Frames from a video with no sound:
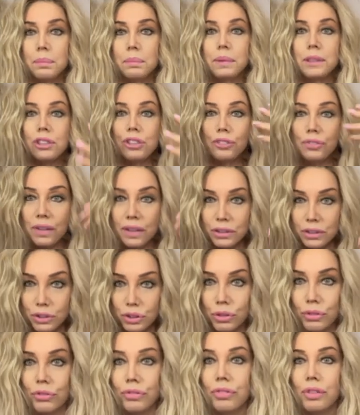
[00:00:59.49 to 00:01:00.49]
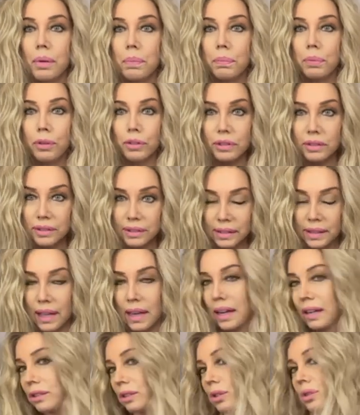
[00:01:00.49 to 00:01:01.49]
me try to rip her
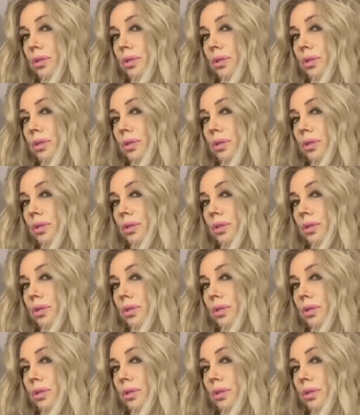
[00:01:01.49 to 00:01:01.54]
down,